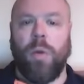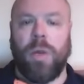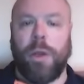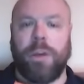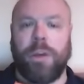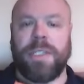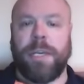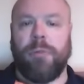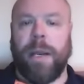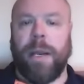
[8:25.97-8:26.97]
we're now
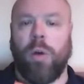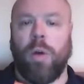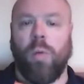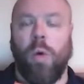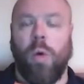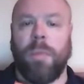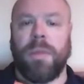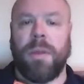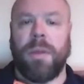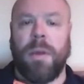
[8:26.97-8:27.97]
seeing record warmth.